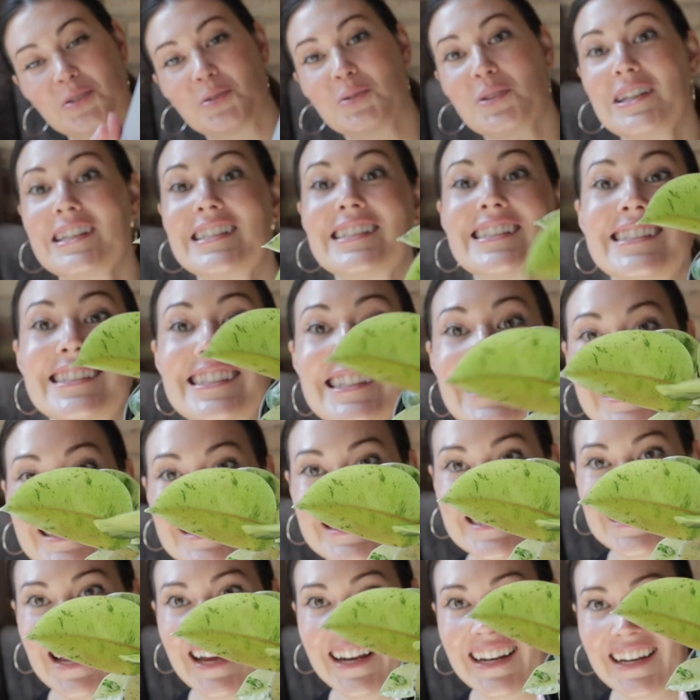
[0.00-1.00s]
only
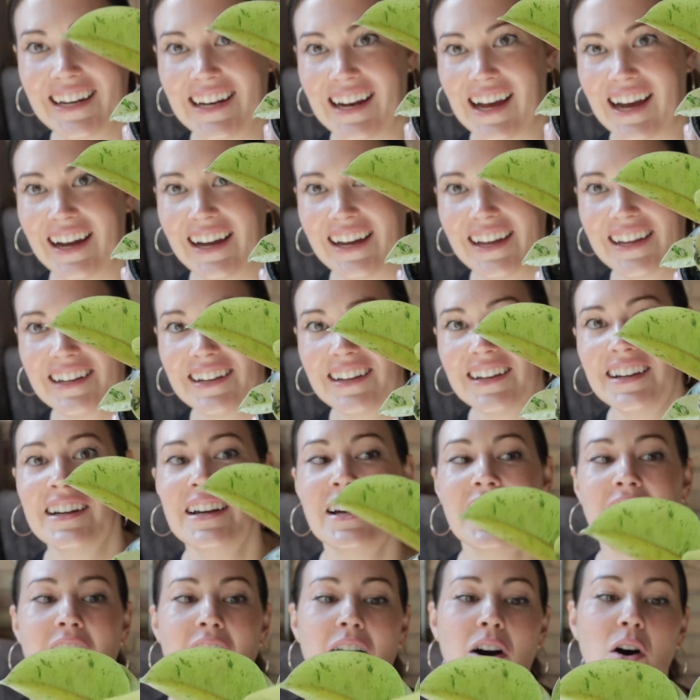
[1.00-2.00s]
$6.99
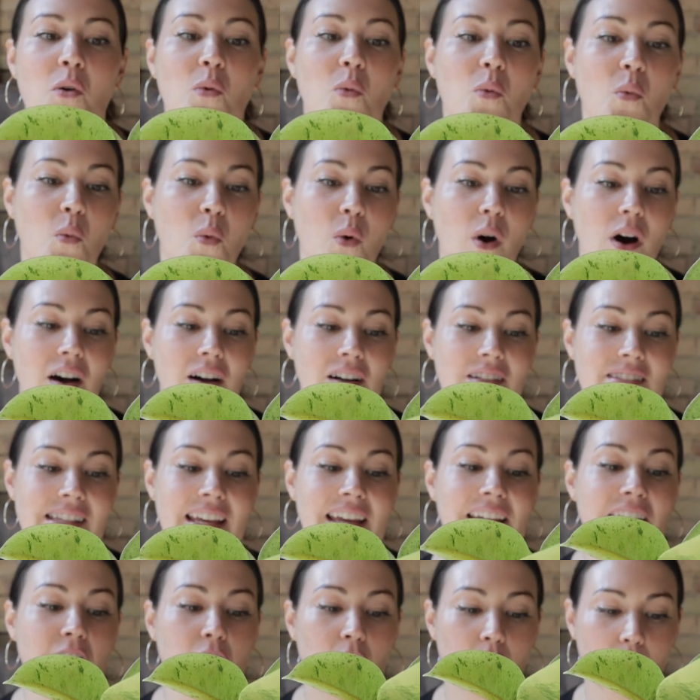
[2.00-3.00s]
was
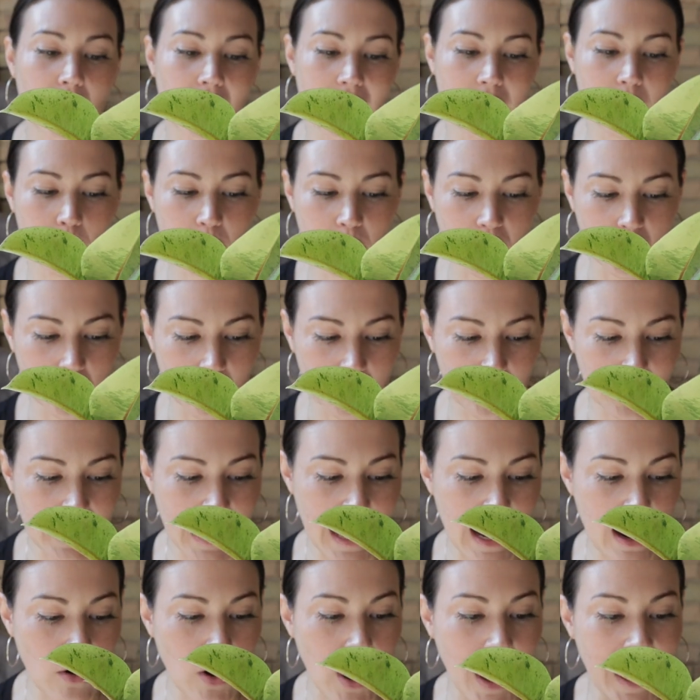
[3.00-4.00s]
incredible.
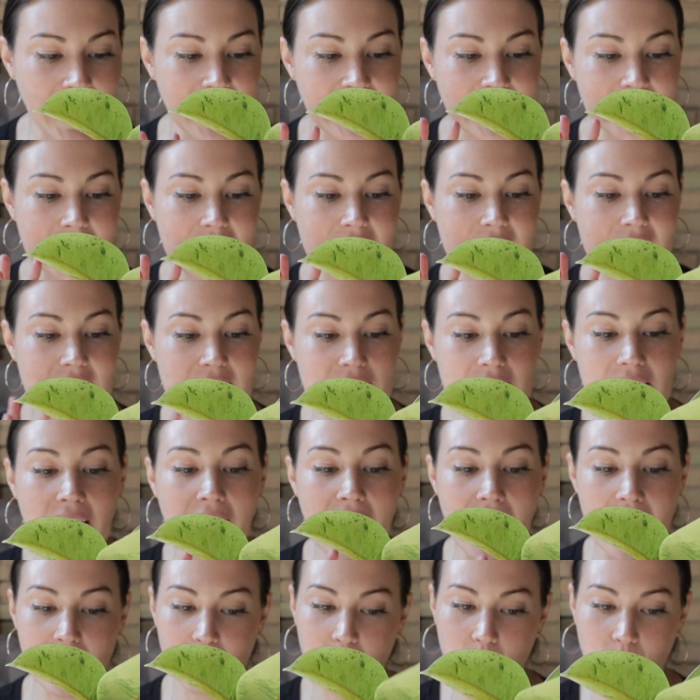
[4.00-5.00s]
Now I did
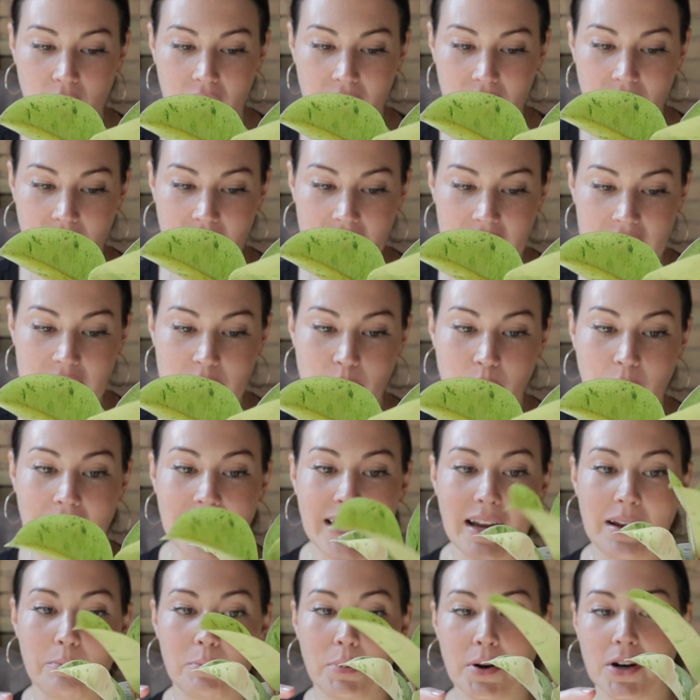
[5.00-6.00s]
have one of these, but
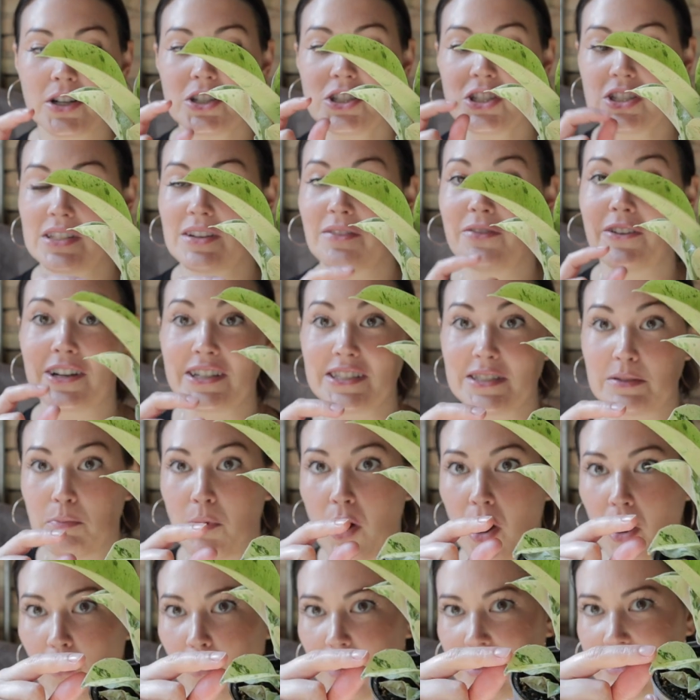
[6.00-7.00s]
I purchased a very
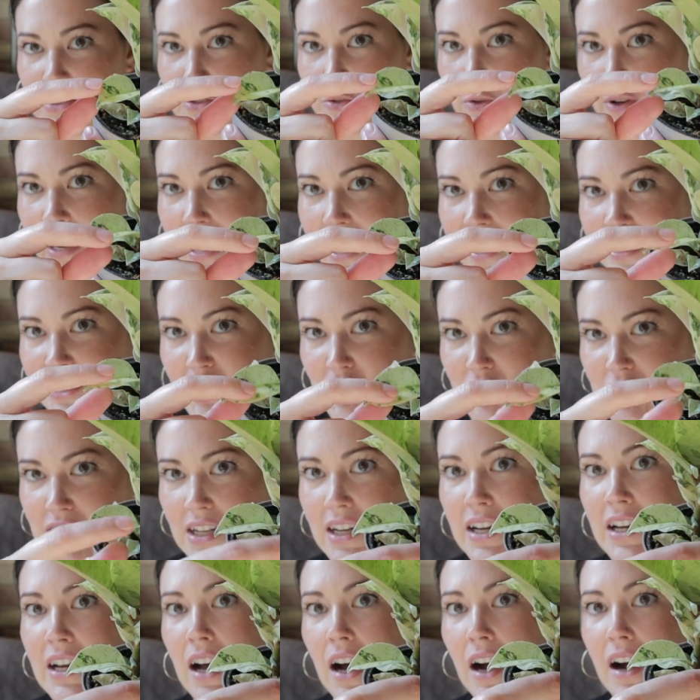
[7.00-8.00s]
small one. So it had just
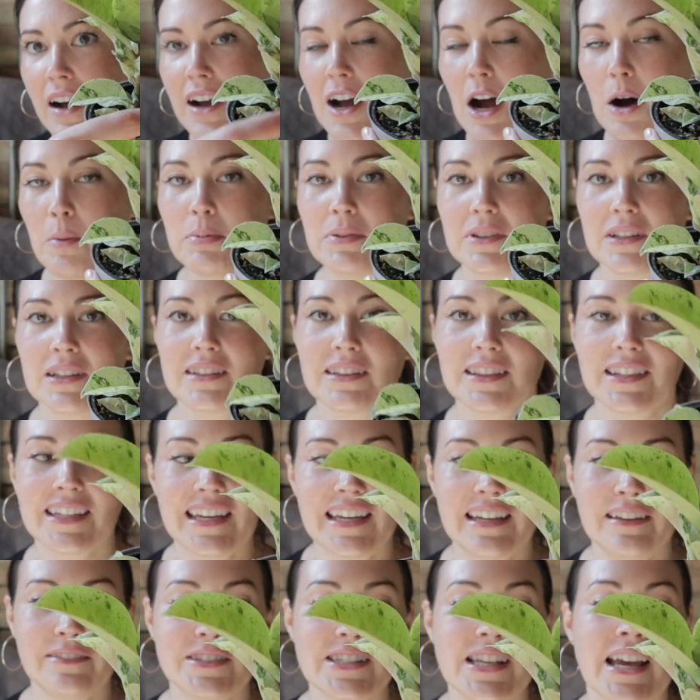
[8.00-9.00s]
a couple of
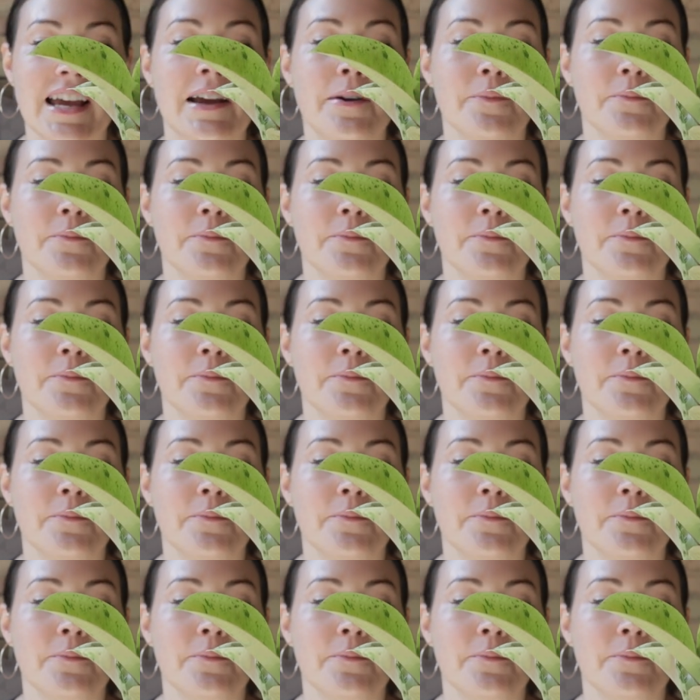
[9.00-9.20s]
leaves